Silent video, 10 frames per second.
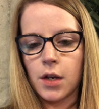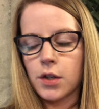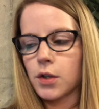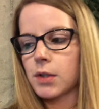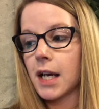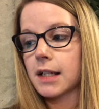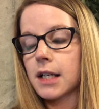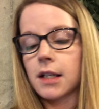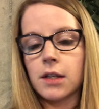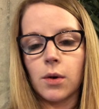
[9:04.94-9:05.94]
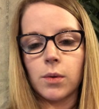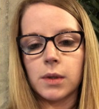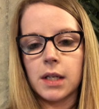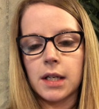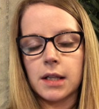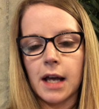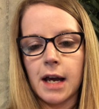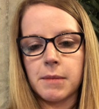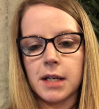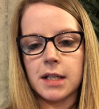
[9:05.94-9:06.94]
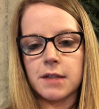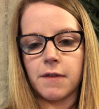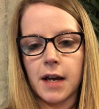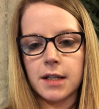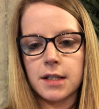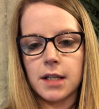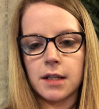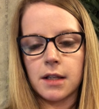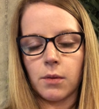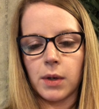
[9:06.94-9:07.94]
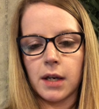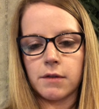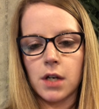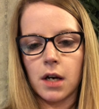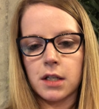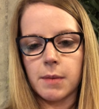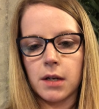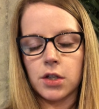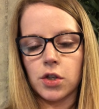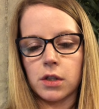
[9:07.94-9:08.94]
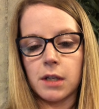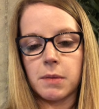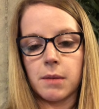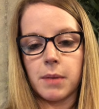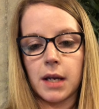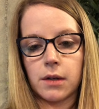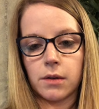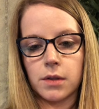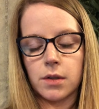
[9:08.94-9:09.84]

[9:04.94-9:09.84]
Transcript: So technically the only lab that is fasting that we have talked about is your lipid panel.